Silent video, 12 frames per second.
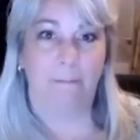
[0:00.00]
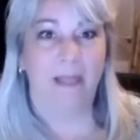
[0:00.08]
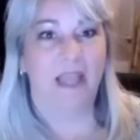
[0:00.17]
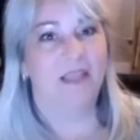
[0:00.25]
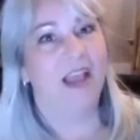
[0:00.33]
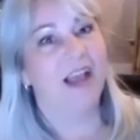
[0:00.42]

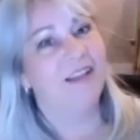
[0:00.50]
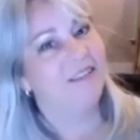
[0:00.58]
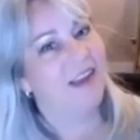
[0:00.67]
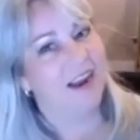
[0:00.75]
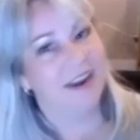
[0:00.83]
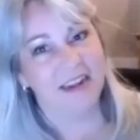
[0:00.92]
That's
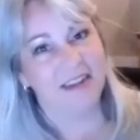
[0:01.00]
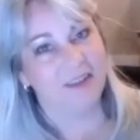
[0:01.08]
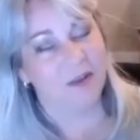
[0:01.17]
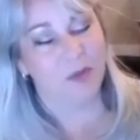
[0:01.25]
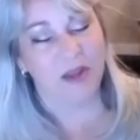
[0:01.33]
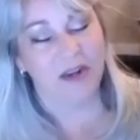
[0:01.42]
not an
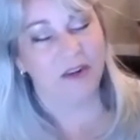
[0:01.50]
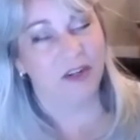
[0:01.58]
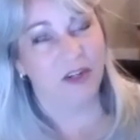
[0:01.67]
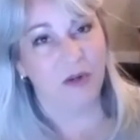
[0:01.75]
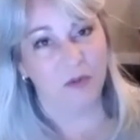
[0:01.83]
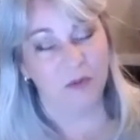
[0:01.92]
easy thing to
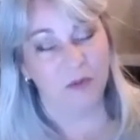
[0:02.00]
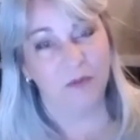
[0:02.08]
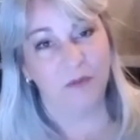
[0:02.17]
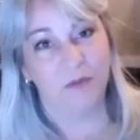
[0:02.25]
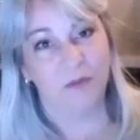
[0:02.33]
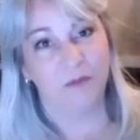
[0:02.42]
do,
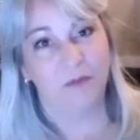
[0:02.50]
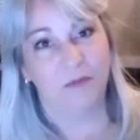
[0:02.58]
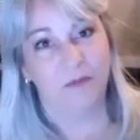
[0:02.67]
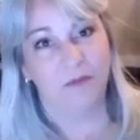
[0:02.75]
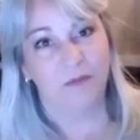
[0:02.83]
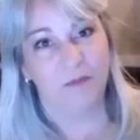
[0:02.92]

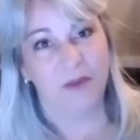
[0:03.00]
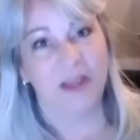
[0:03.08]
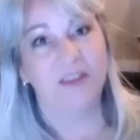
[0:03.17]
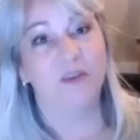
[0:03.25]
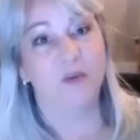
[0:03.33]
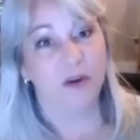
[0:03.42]

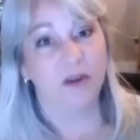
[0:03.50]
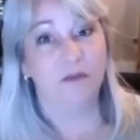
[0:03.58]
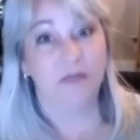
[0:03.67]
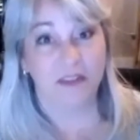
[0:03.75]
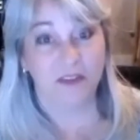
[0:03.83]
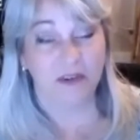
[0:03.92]
because the world
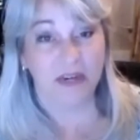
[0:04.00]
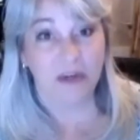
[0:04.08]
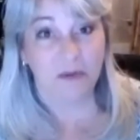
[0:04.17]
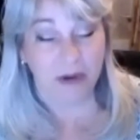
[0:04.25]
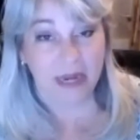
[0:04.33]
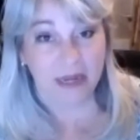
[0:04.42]
feels very
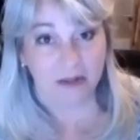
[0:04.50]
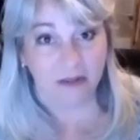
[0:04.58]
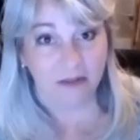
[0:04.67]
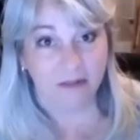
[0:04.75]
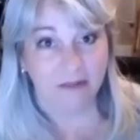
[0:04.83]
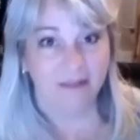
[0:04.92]
real.
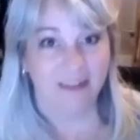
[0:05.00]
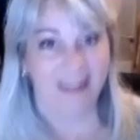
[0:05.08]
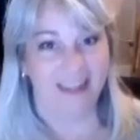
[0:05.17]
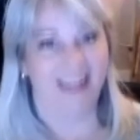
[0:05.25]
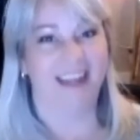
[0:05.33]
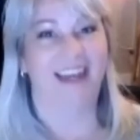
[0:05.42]

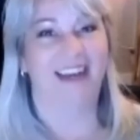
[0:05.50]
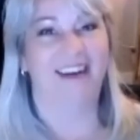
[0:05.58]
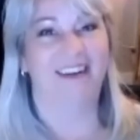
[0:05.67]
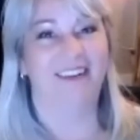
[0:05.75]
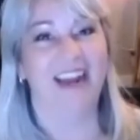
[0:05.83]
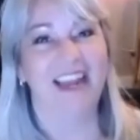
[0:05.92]

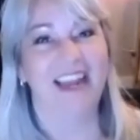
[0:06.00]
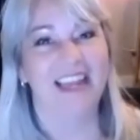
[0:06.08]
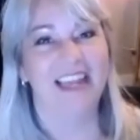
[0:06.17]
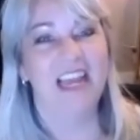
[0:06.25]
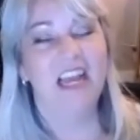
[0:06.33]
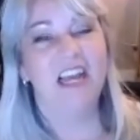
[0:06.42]
All right.
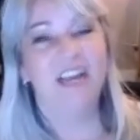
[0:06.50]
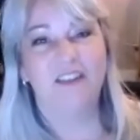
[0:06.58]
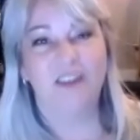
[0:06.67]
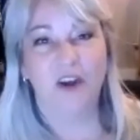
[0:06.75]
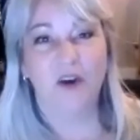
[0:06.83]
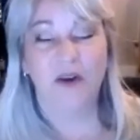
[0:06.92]

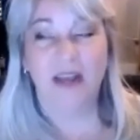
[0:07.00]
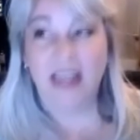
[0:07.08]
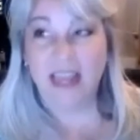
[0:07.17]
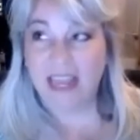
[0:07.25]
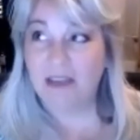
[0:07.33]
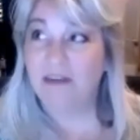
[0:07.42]
So
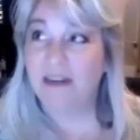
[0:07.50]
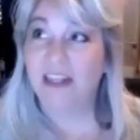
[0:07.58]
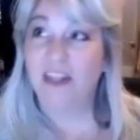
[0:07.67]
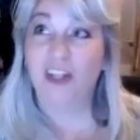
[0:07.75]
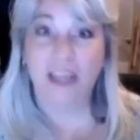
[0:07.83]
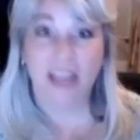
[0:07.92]
even
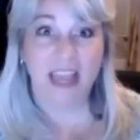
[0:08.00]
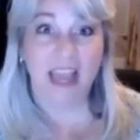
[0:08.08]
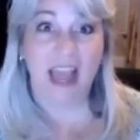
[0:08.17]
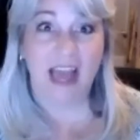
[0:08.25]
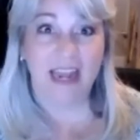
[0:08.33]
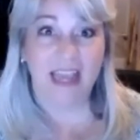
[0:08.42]
in looking
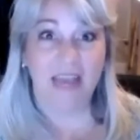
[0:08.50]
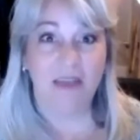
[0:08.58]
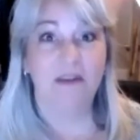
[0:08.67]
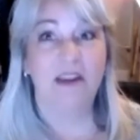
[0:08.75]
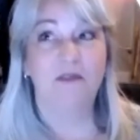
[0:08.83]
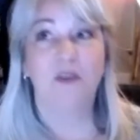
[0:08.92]
at it,
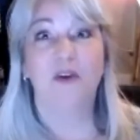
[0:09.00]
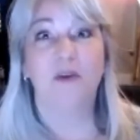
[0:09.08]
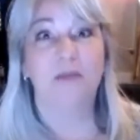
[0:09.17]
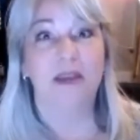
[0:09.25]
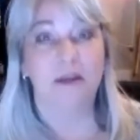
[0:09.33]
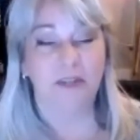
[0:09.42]
even if you can
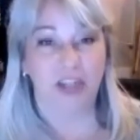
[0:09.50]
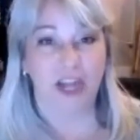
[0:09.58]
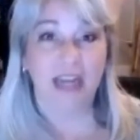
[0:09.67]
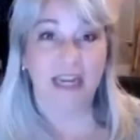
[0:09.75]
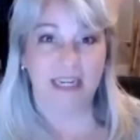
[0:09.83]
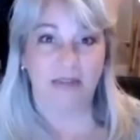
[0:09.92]
be objective,